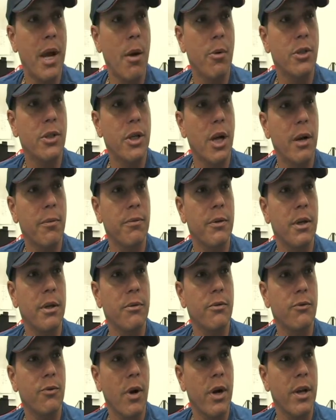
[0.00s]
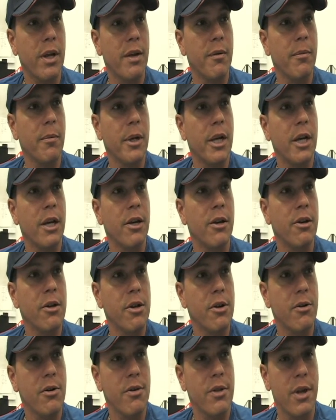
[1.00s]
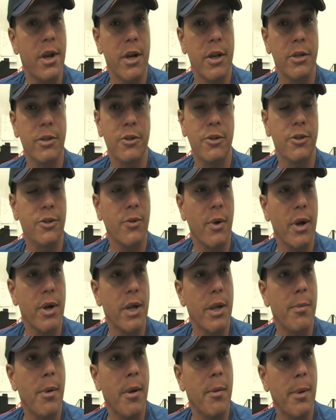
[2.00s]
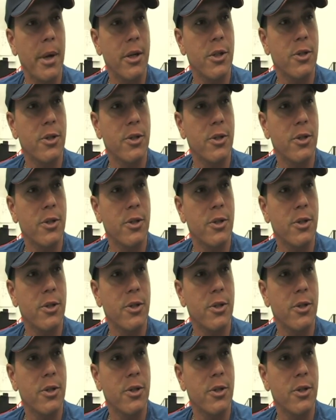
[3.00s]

our stuff, get, try to give them an inning here and there, and just try to keep everybody